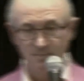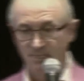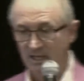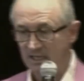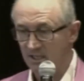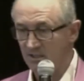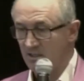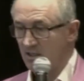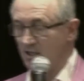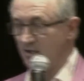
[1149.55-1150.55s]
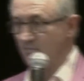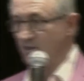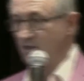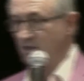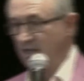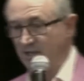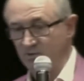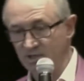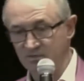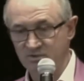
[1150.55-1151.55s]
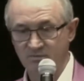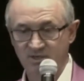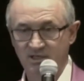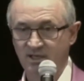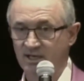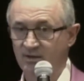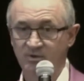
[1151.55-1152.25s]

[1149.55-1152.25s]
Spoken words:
And I would go to them and I would